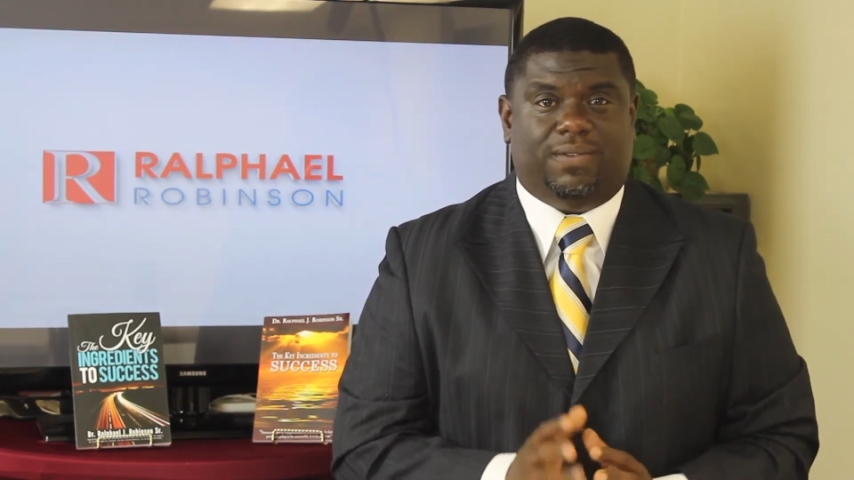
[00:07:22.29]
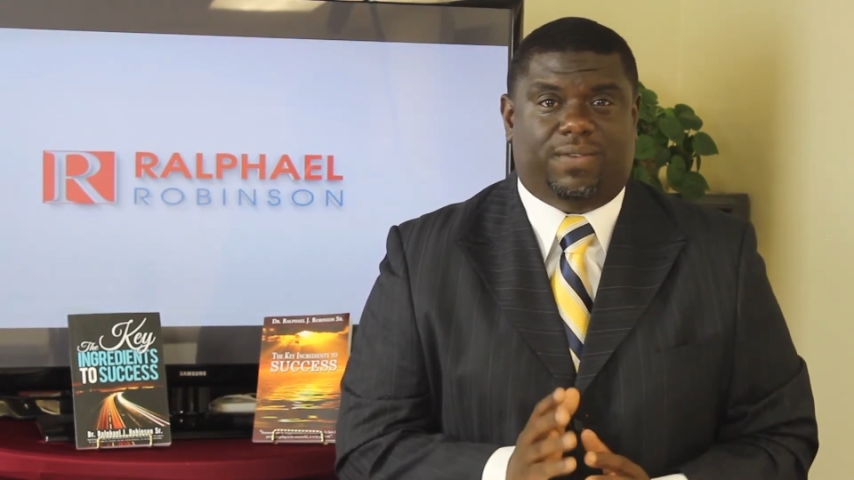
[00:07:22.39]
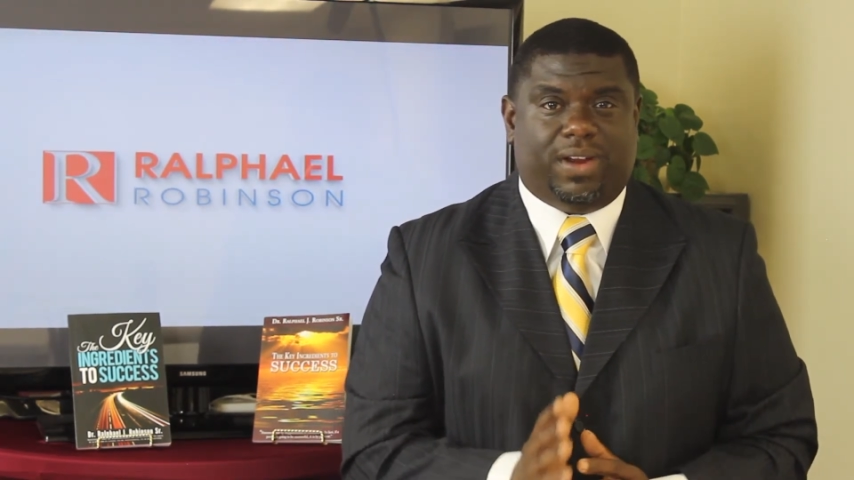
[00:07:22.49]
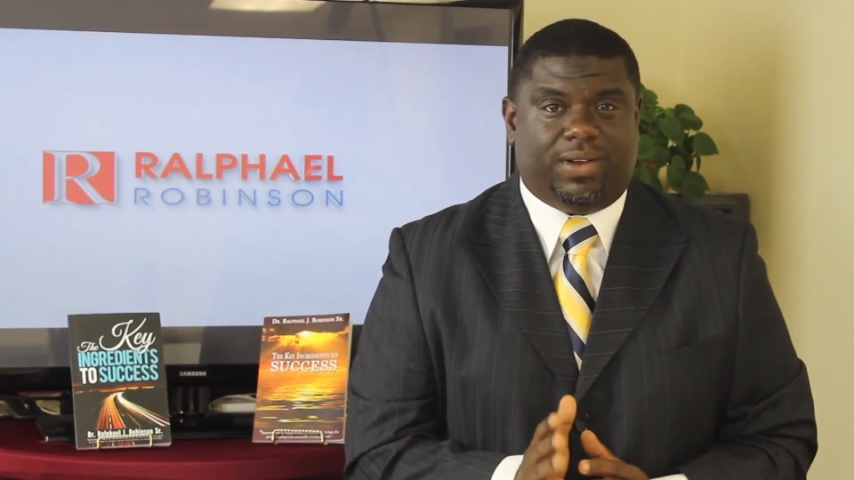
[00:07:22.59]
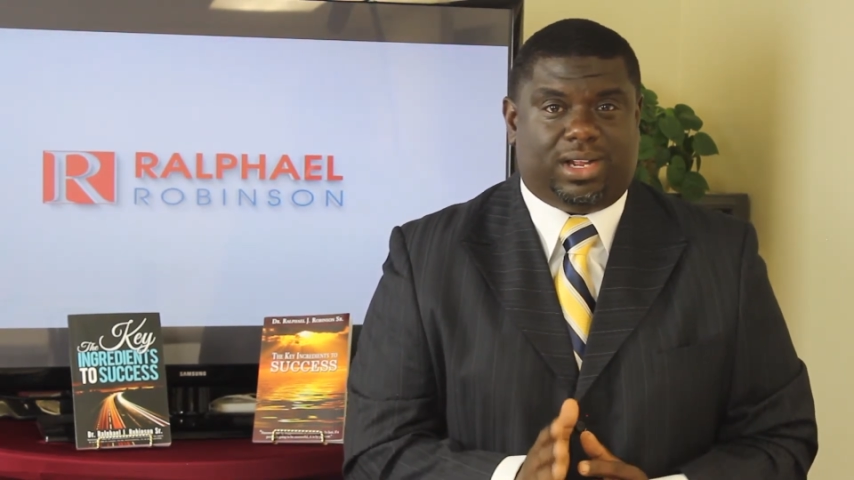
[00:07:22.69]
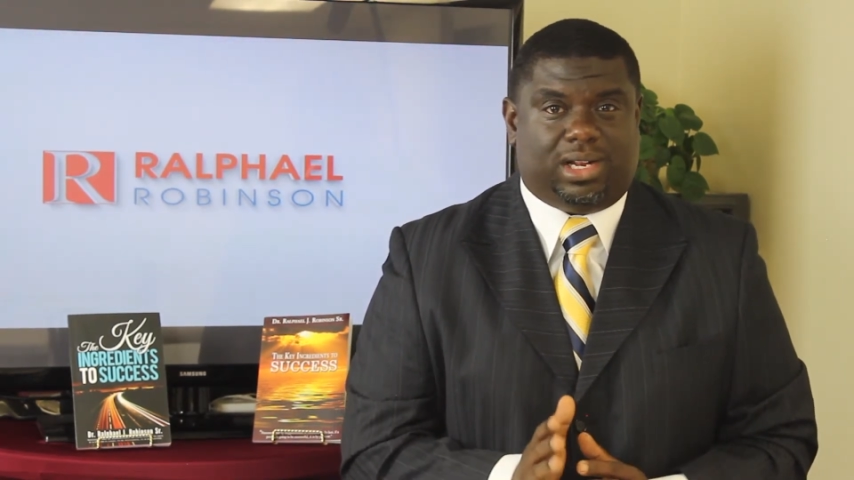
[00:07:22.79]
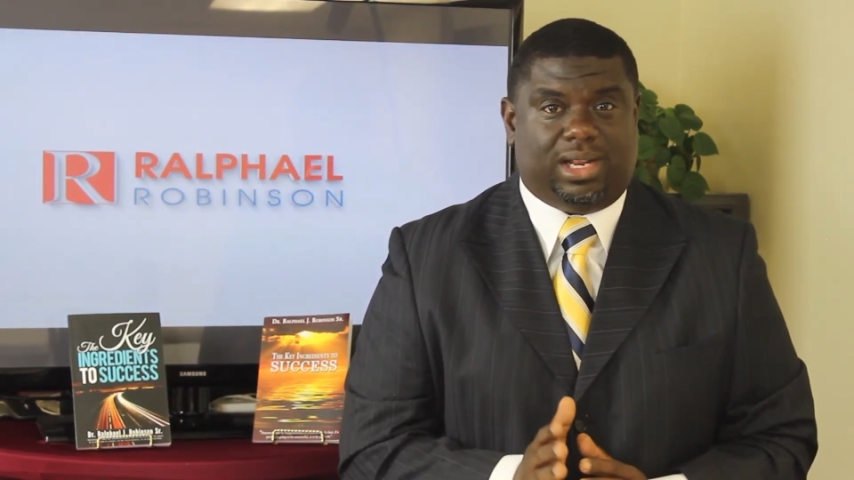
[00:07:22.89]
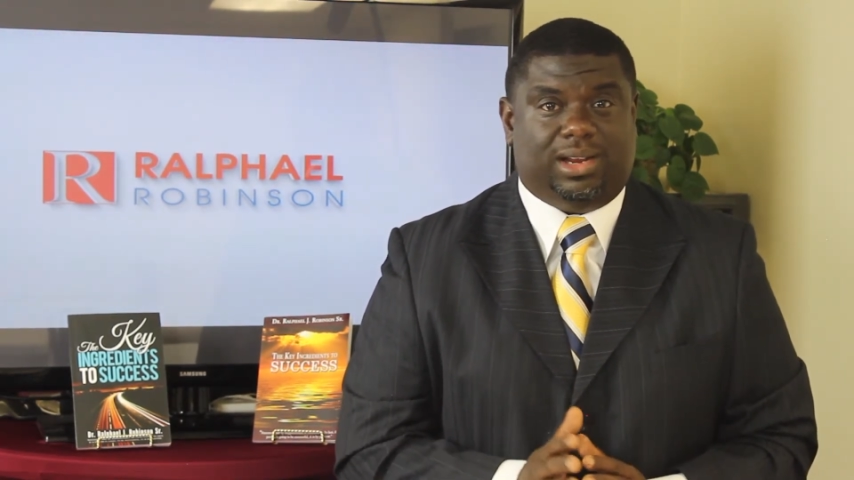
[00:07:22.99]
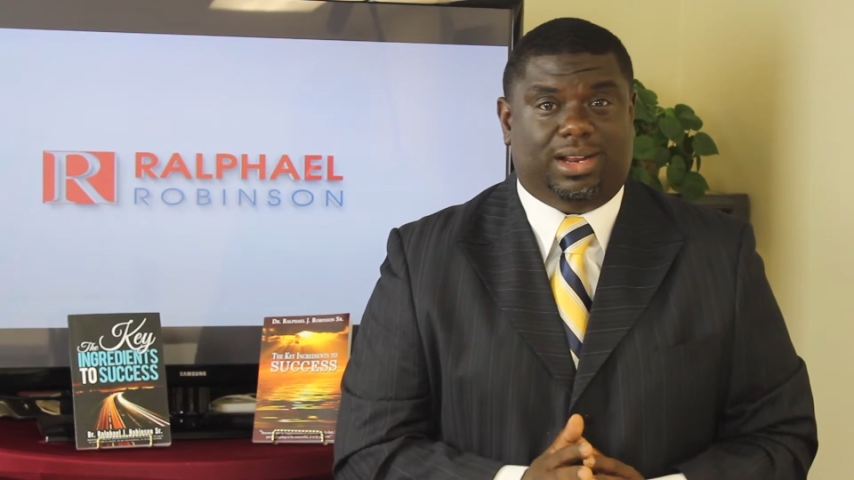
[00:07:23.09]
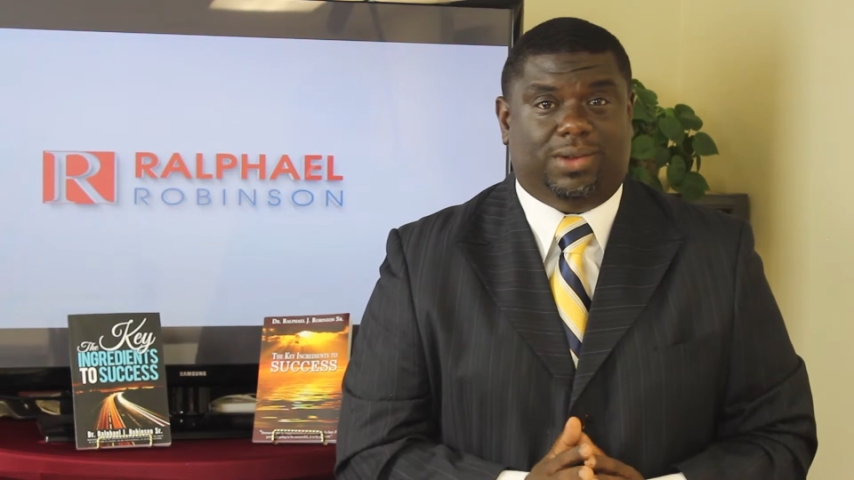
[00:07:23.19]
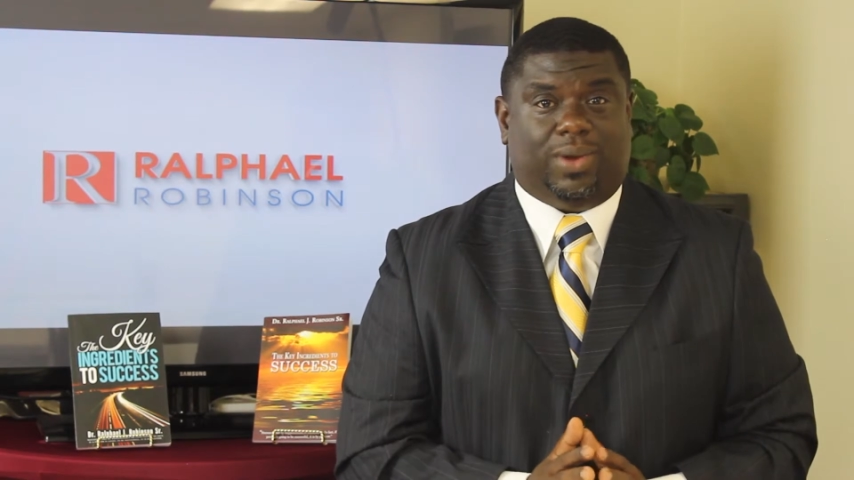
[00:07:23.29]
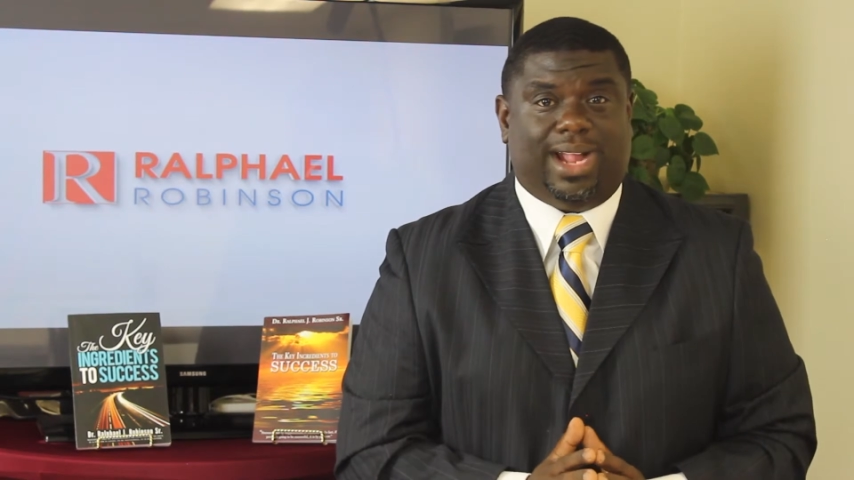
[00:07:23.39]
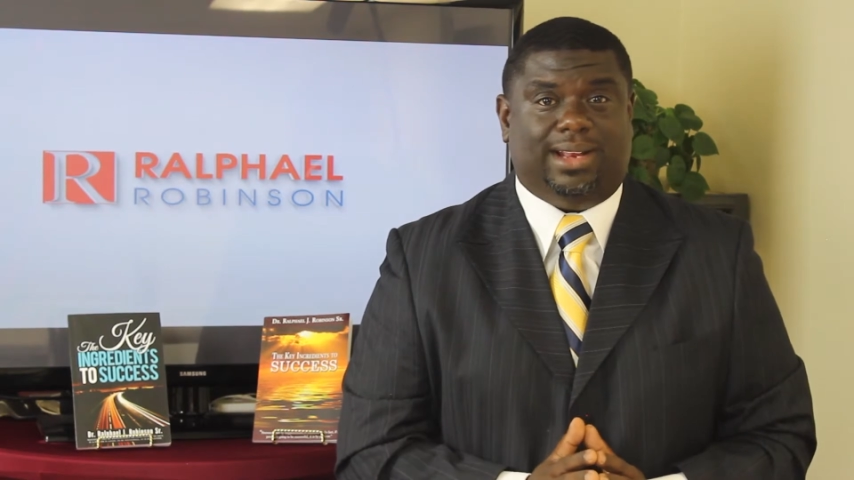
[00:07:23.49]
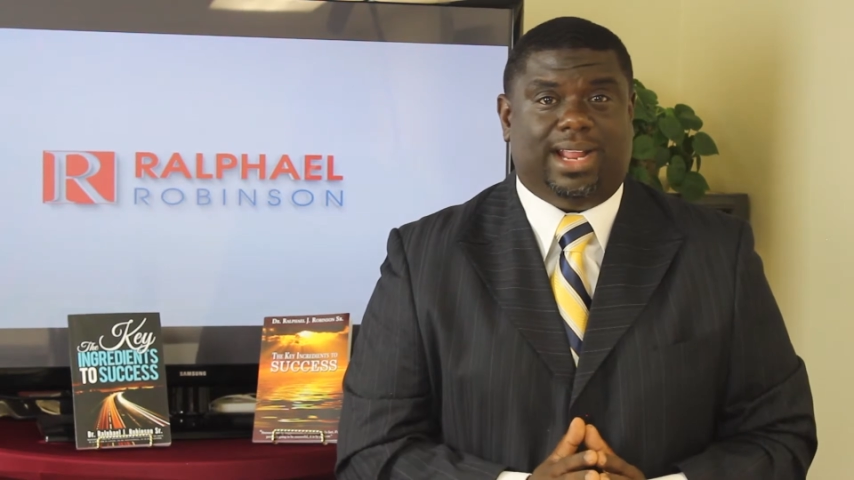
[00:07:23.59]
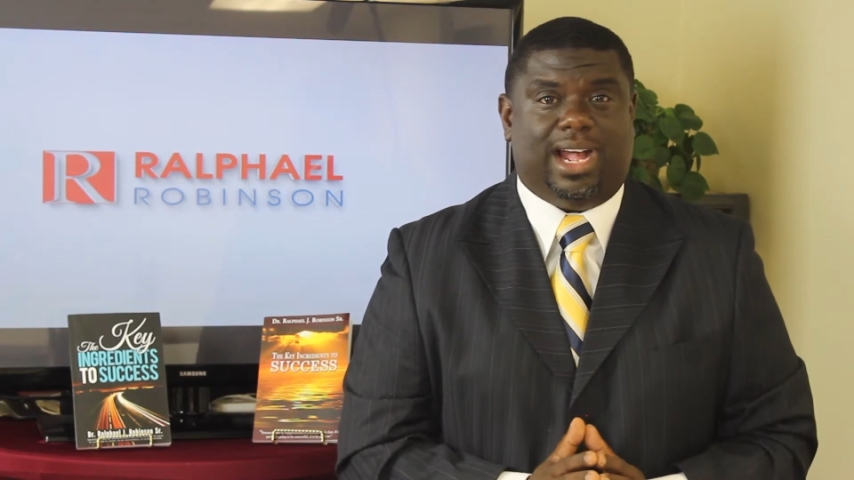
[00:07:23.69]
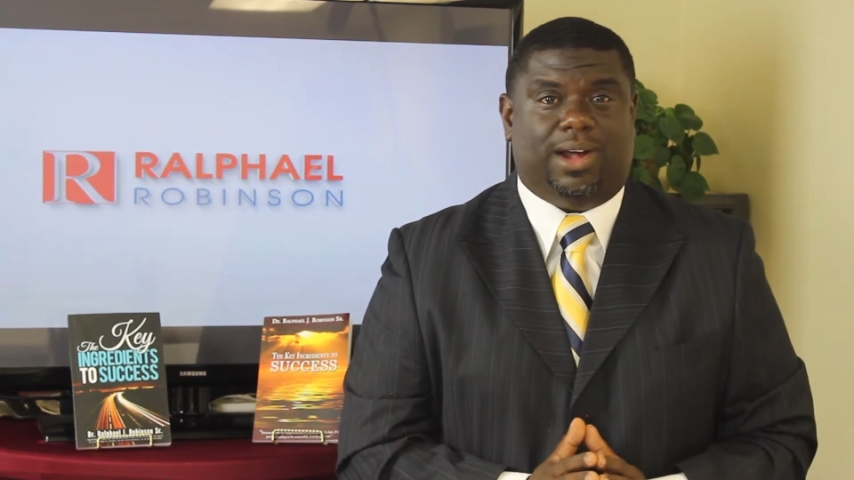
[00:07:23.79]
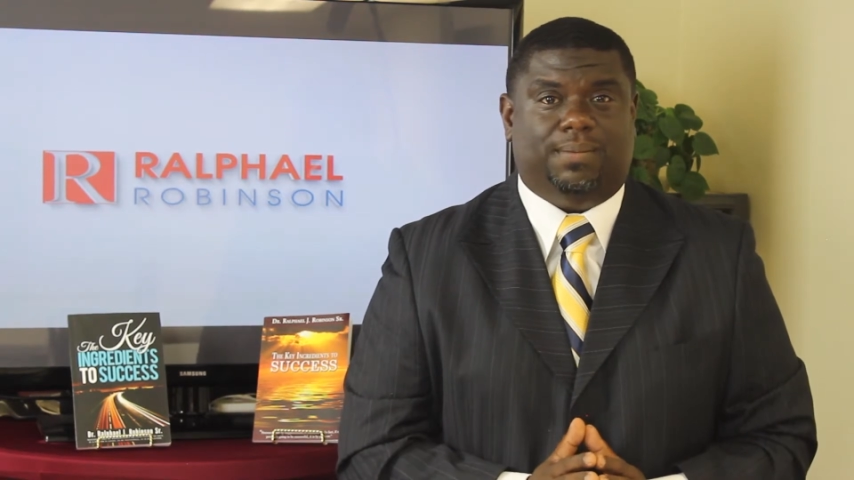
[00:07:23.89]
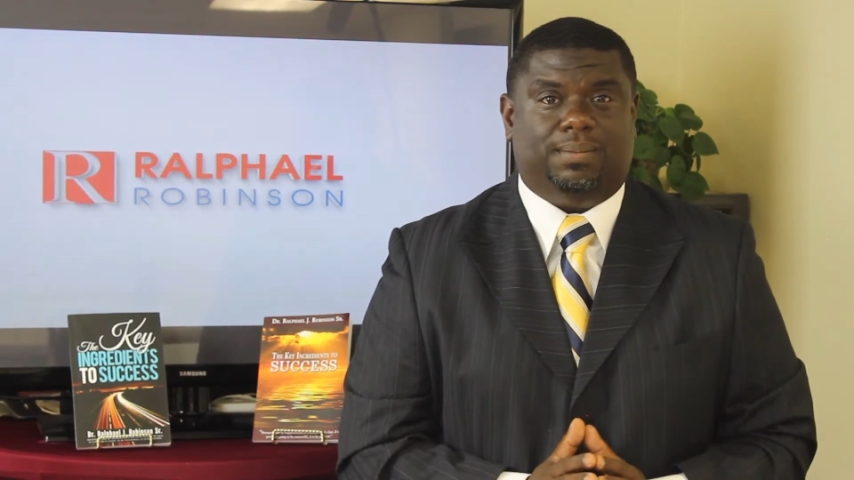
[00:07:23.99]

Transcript: very clearly right now.